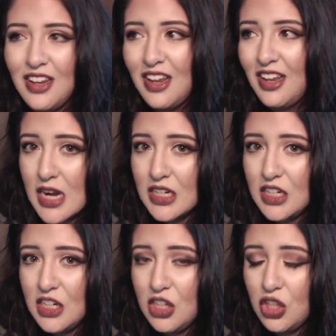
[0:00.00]
It
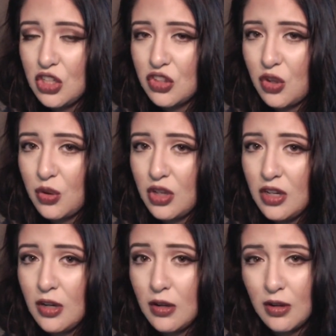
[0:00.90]
didn't look so
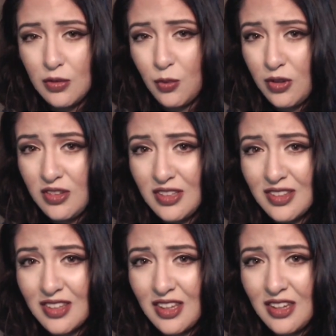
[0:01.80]
good on oily
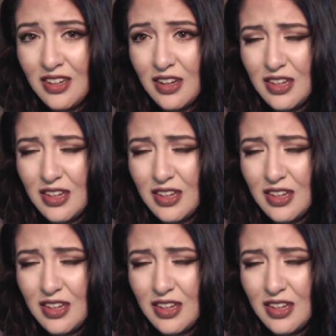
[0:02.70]
skin,